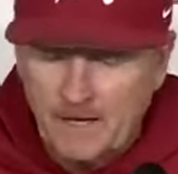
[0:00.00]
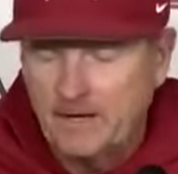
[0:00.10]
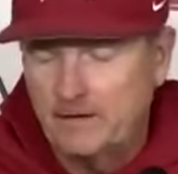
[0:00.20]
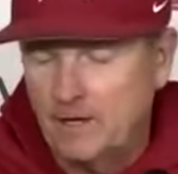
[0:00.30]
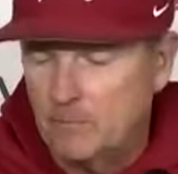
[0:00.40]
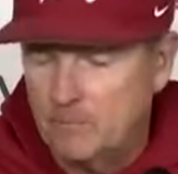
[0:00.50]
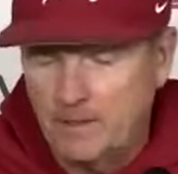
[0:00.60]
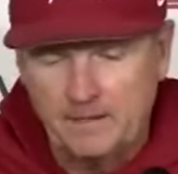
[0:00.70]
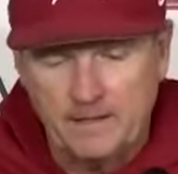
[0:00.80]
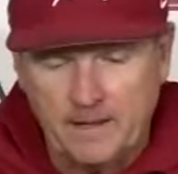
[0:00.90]
kind of double
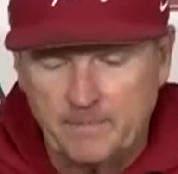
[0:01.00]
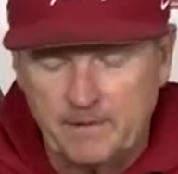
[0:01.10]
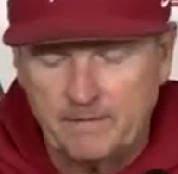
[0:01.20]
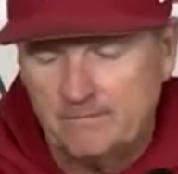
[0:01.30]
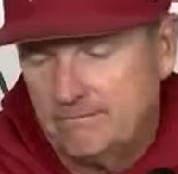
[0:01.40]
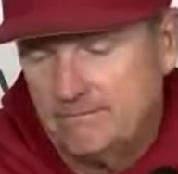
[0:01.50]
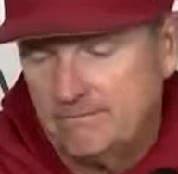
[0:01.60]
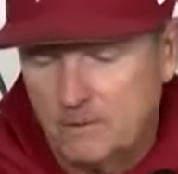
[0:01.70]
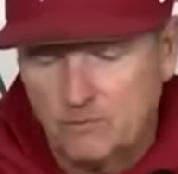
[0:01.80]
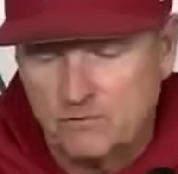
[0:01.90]
play depth. And
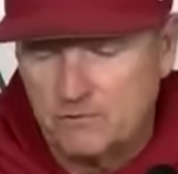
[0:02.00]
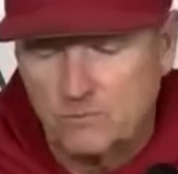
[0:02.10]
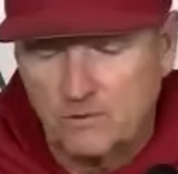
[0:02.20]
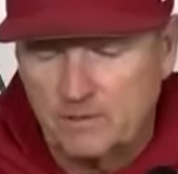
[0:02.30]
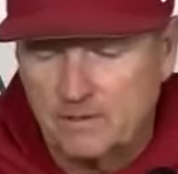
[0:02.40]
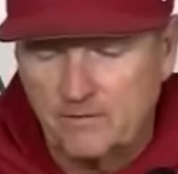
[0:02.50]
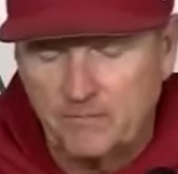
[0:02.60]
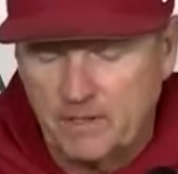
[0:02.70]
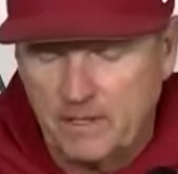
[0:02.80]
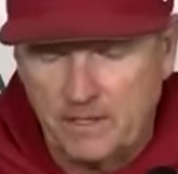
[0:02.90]
it was just a really
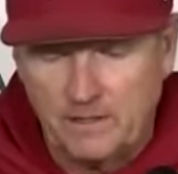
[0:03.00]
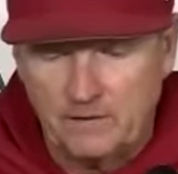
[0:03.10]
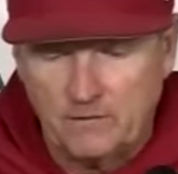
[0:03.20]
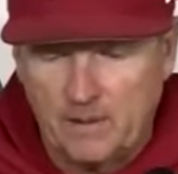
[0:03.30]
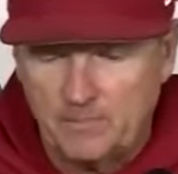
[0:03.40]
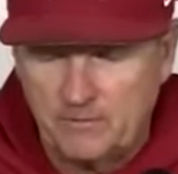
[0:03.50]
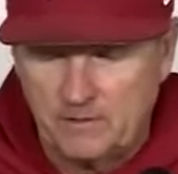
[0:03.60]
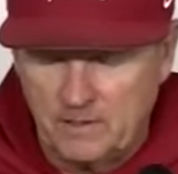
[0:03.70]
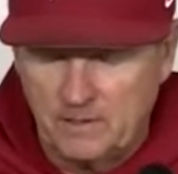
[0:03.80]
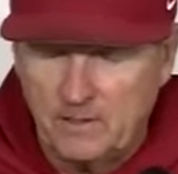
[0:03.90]
tough play and it drops
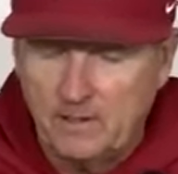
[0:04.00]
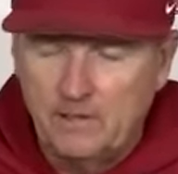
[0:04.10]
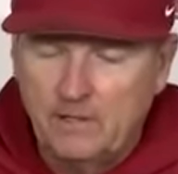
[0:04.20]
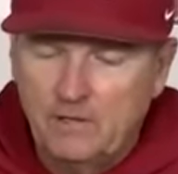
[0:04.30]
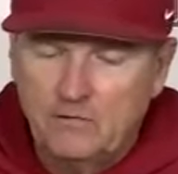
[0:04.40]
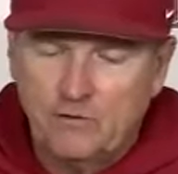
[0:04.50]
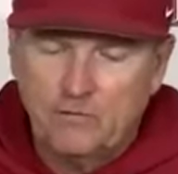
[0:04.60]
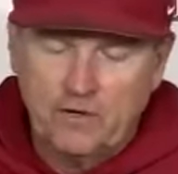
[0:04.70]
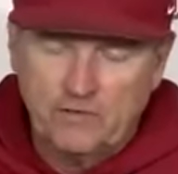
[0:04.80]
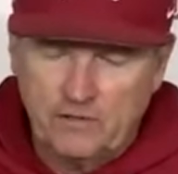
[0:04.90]
in. So
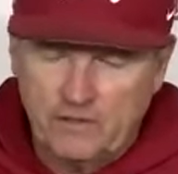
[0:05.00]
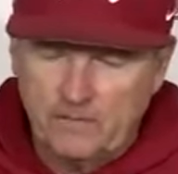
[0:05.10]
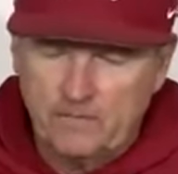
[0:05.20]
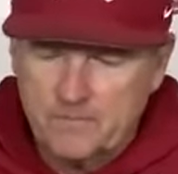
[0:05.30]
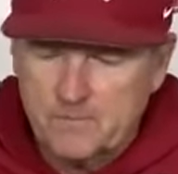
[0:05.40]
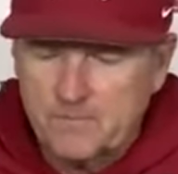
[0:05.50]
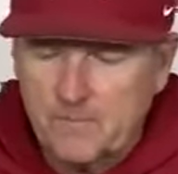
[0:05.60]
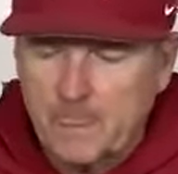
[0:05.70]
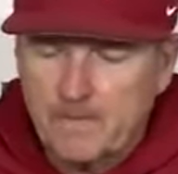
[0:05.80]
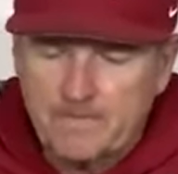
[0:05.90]
for us to,
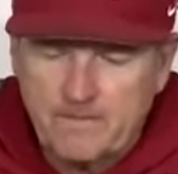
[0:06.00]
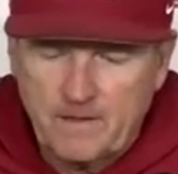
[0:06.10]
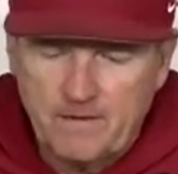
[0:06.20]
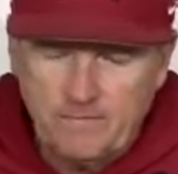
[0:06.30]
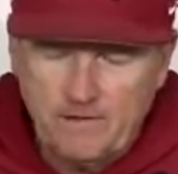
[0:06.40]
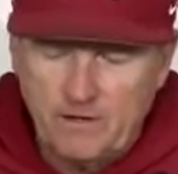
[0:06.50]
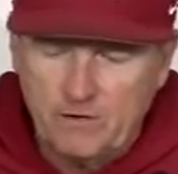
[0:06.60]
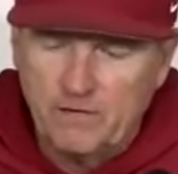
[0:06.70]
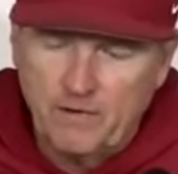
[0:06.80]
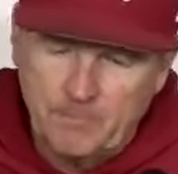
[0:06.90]
you
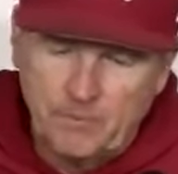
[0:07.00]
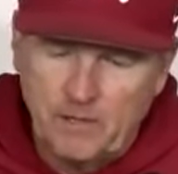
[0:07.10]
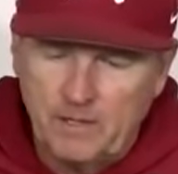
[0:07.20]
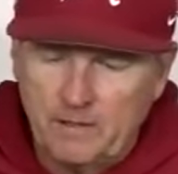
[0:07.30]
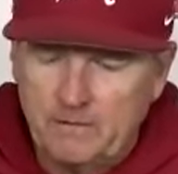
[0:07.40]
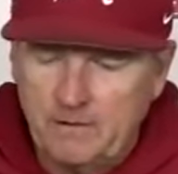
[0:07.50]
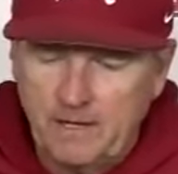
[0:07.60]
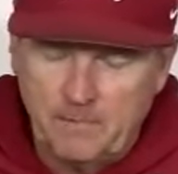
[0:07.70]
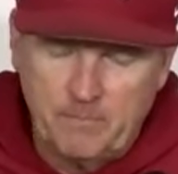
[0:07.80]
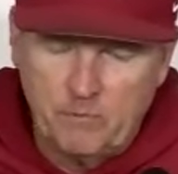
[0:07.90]
know, to give up a run,
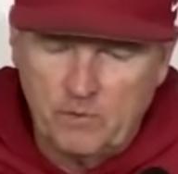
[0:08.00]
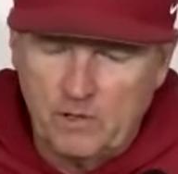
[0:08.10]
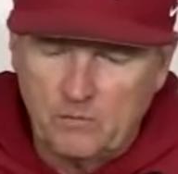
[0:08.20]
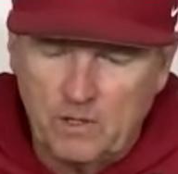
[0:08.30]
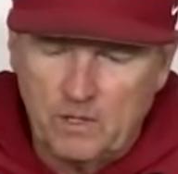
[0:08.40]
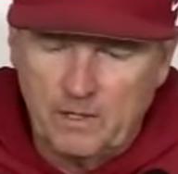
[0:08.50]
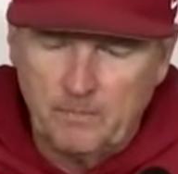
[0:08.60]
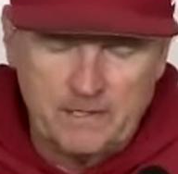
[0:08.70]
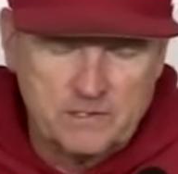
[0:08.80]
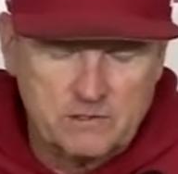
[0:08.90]
they get within one,
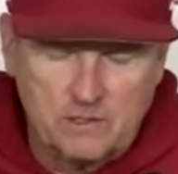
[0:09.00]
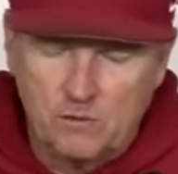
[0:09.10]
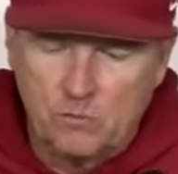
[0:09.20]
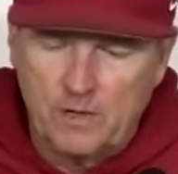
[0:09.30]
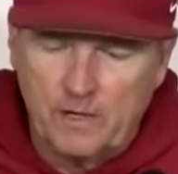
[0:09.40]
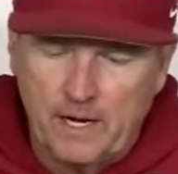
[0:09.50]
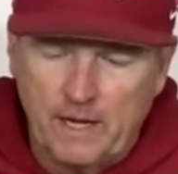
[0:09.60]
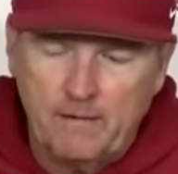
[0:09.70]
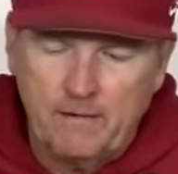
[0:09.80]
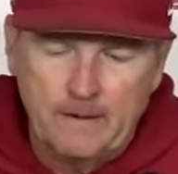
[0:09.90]
bases loaded, one
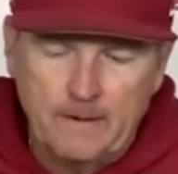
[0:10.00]
out.